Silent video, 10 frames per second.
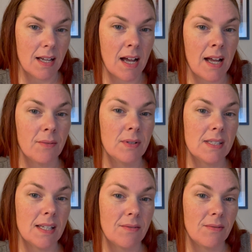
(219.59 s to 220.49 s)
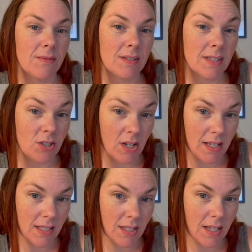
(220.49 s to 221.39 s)
I would su
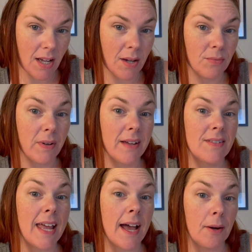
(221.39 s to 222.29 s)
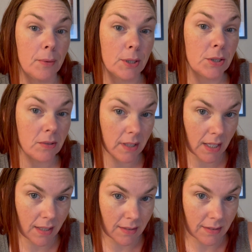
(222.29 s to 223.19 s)
suggest arrive an hour early